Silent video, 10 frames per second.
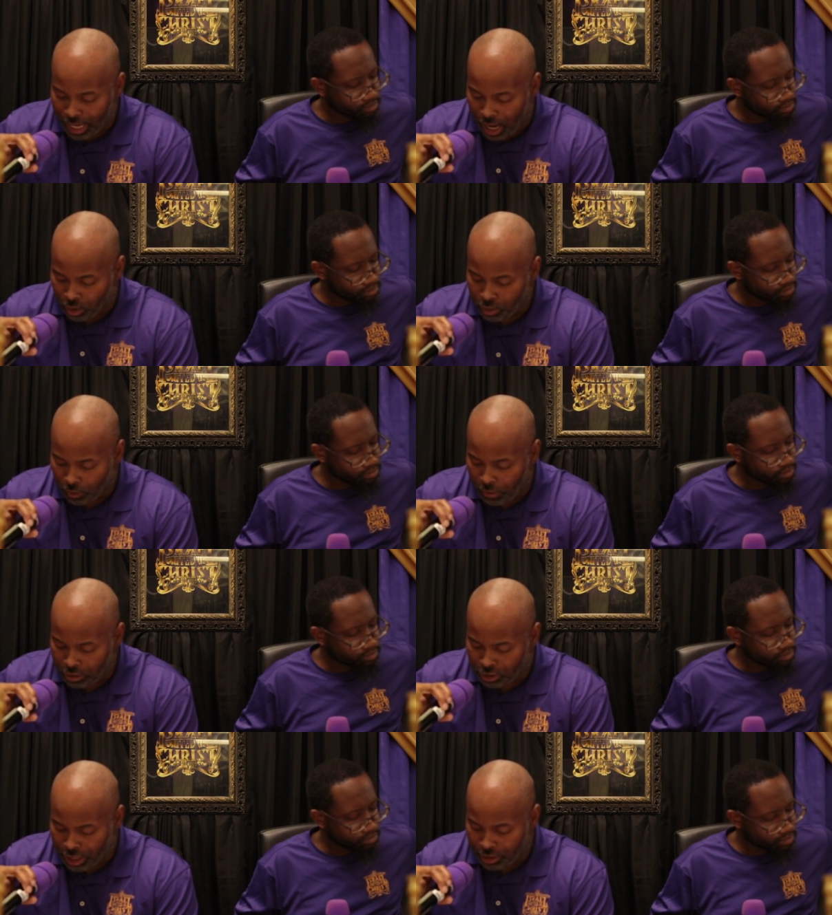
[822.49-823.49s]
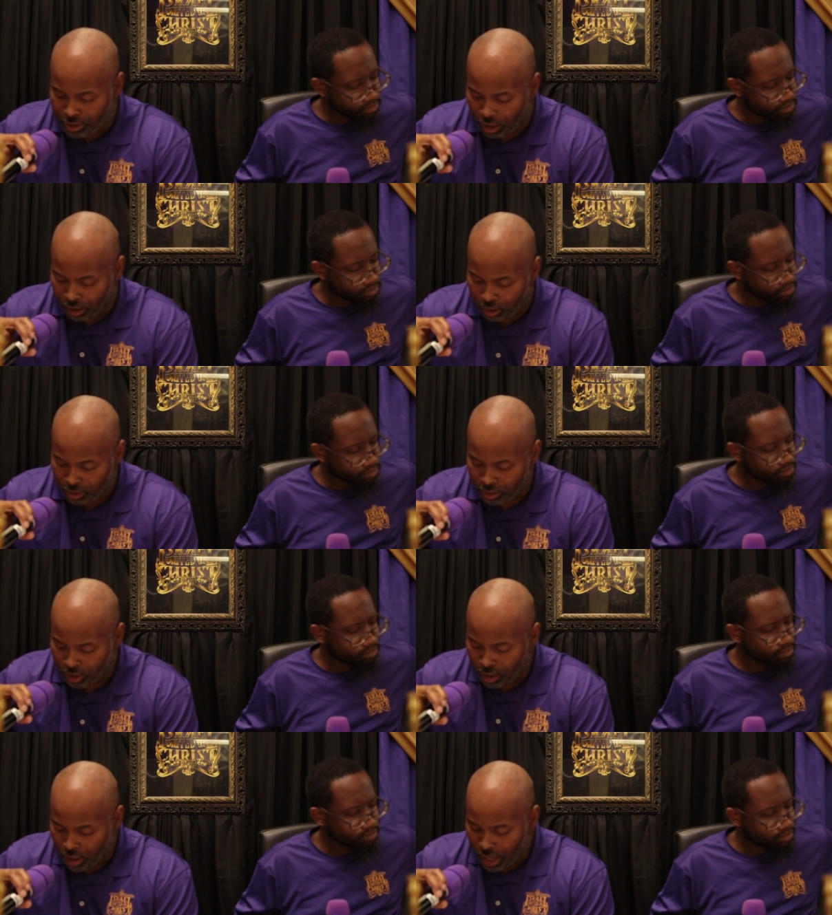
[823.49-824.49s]
Speaker 1: down of the Gentiles
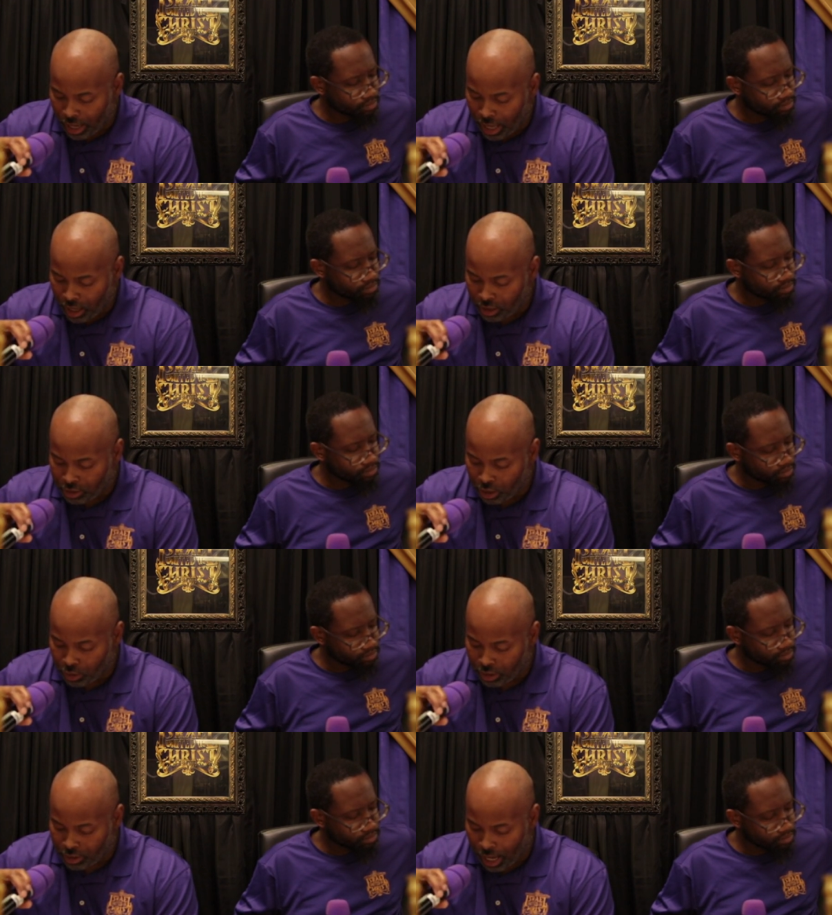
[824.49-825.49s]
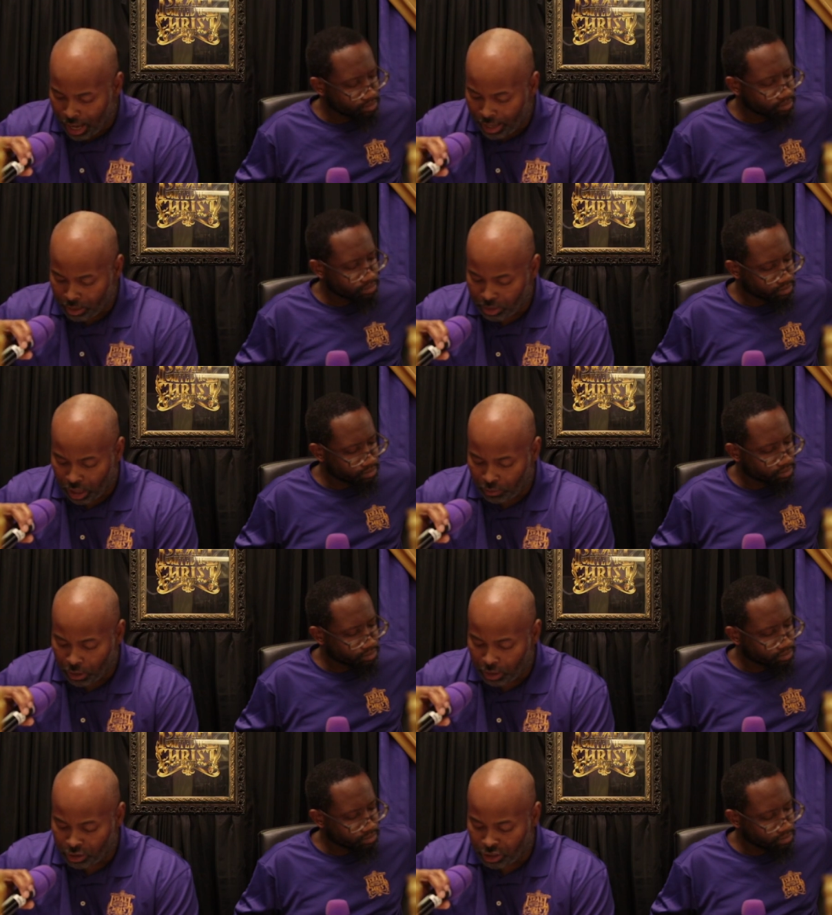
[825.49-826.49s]
until the times of
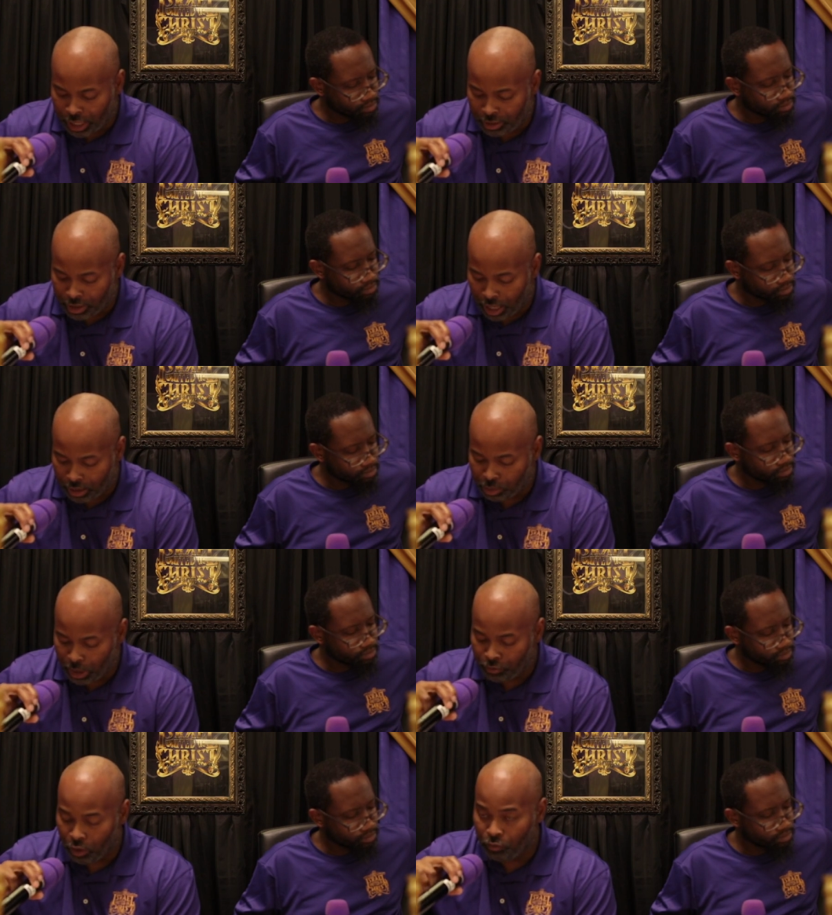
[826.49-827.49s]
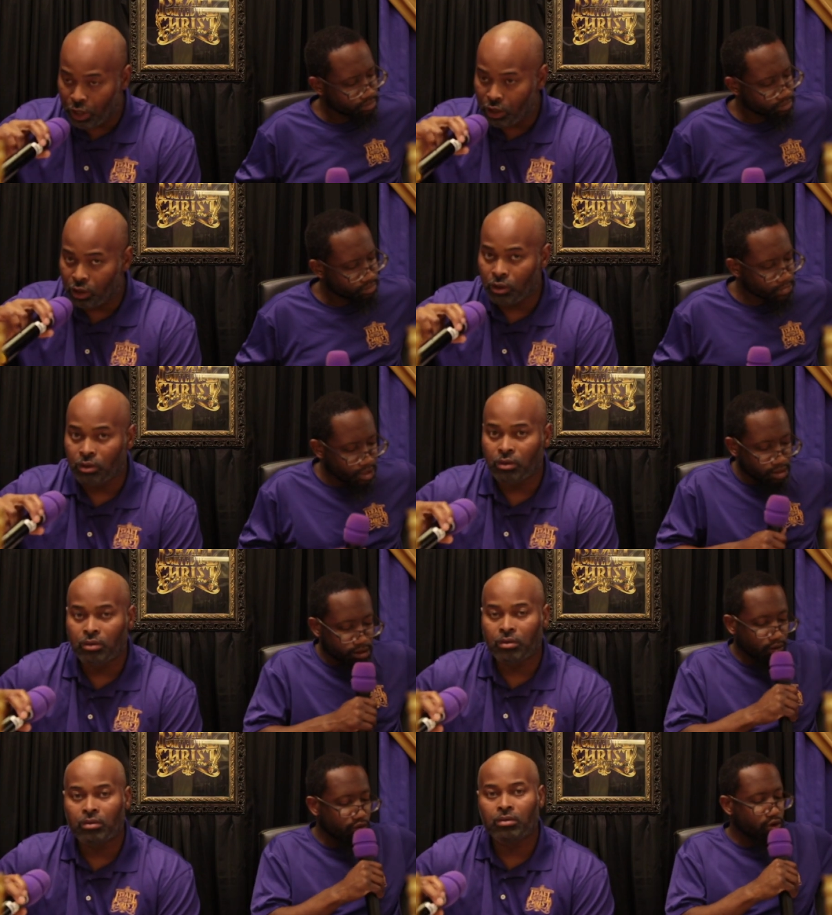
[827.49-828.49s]
the Gentiles be fulfilled.
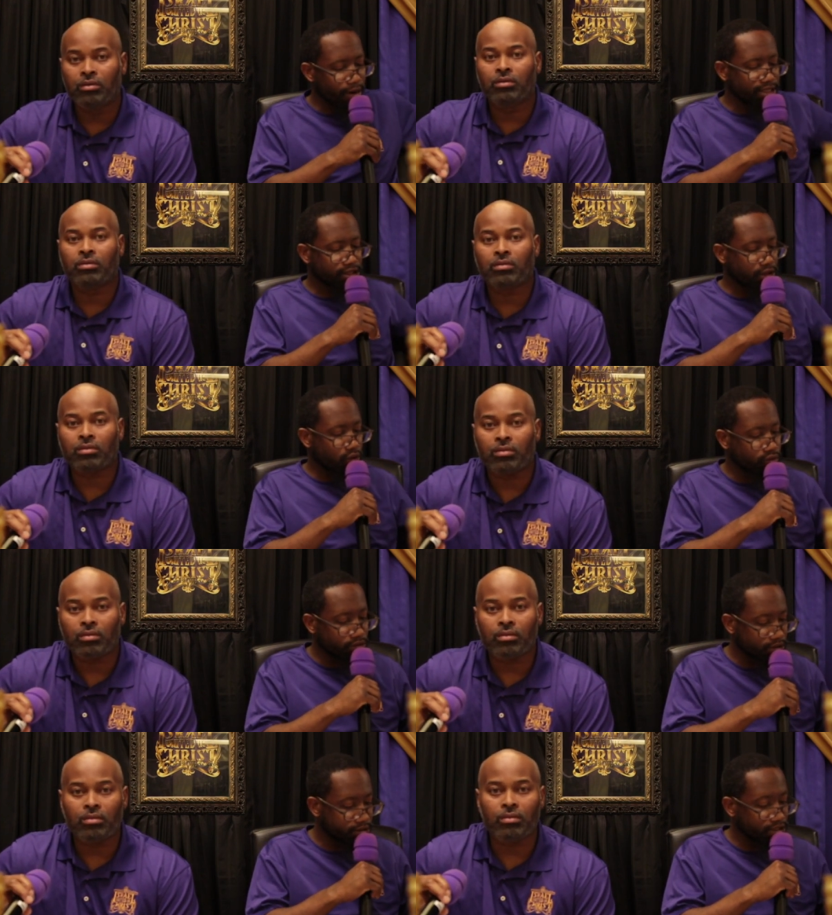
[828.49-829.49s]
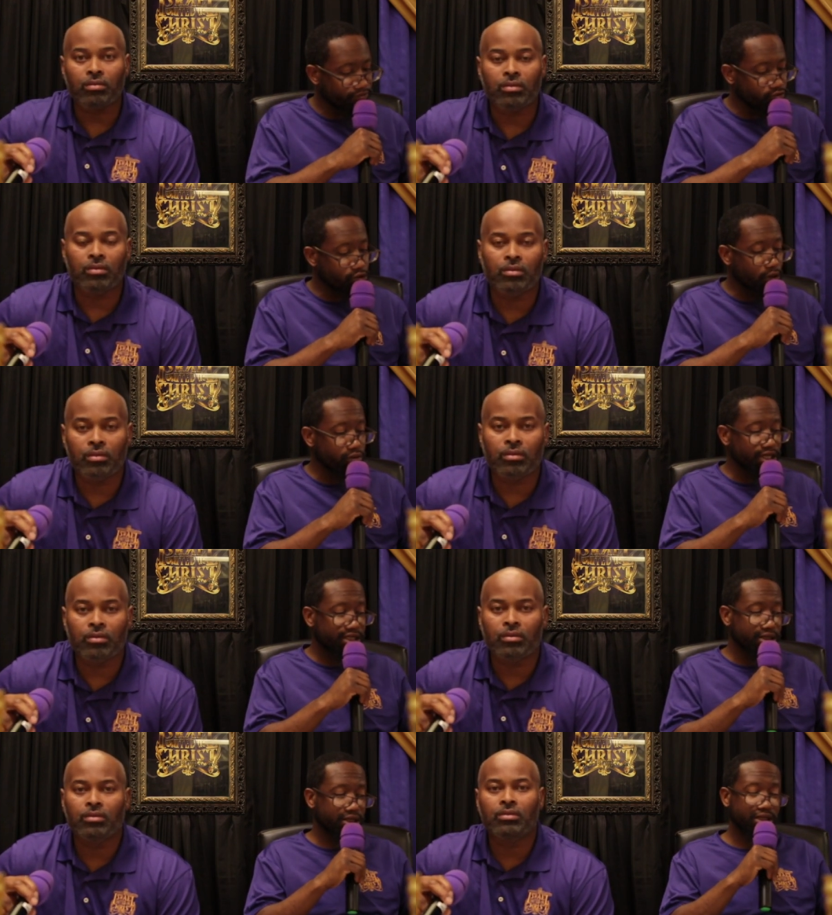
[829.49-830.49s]
Speaker 2: So Christ told us, if you don't
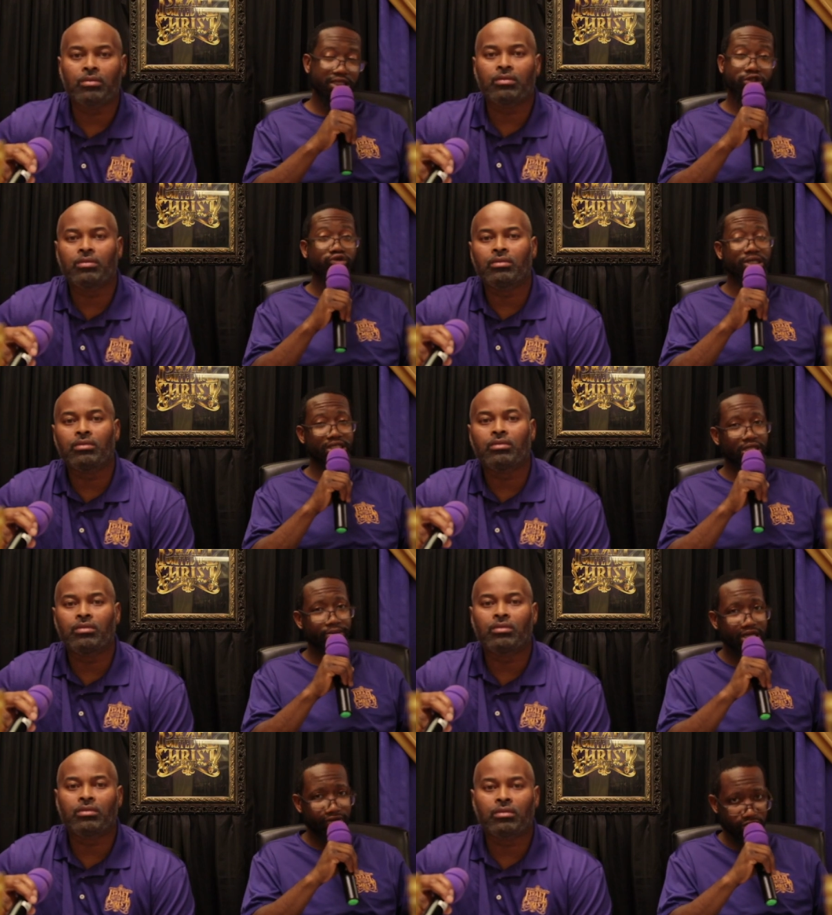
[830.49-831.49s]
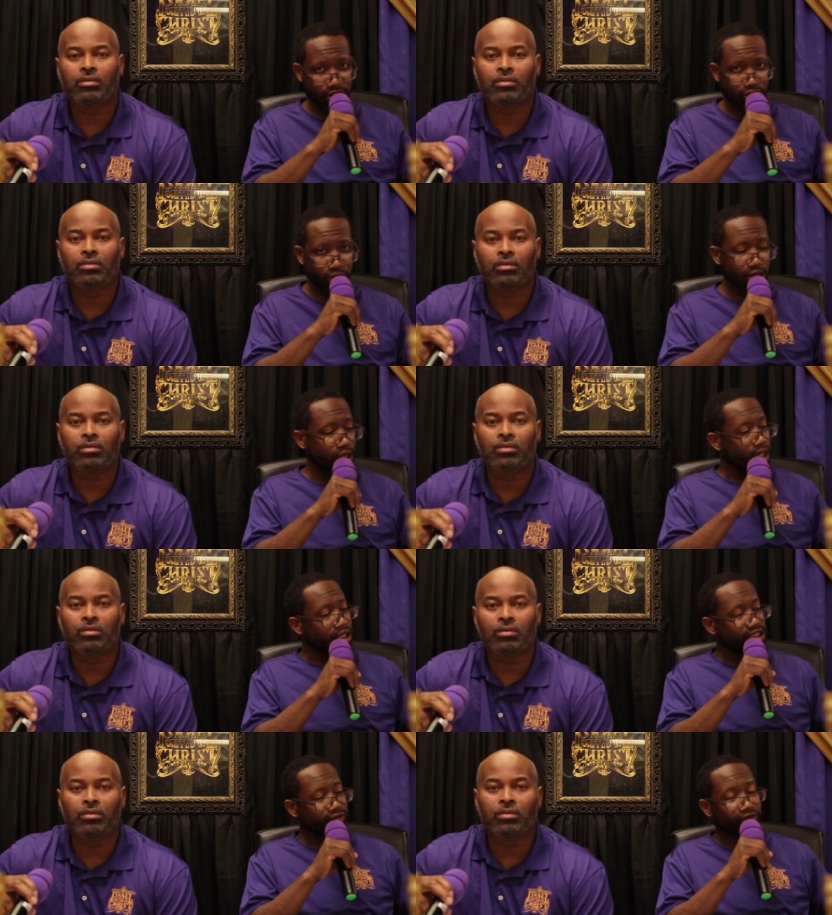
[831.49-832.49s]
listen to the instructions I'm giving you
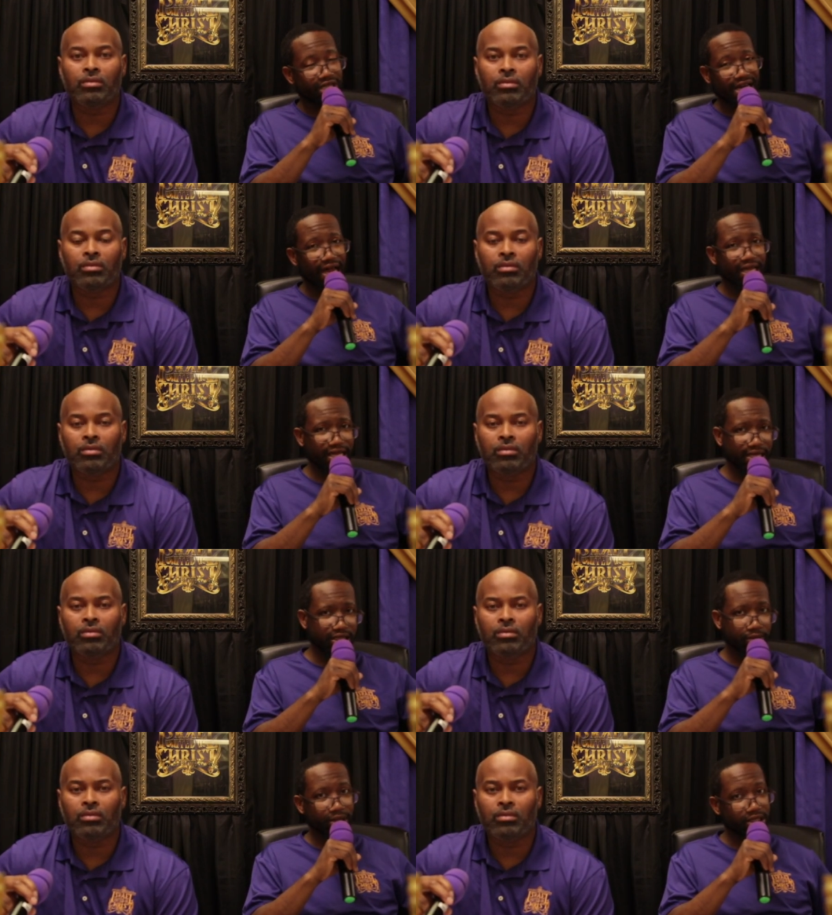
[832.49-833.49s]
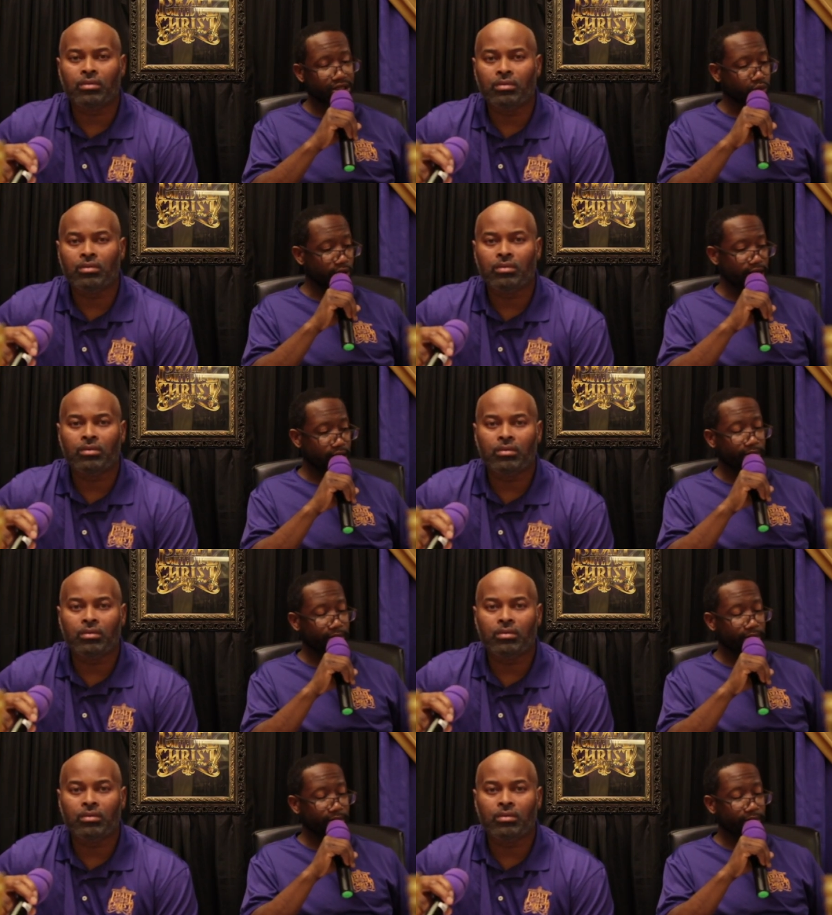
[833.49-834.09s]
to flee out of Egypt into where, I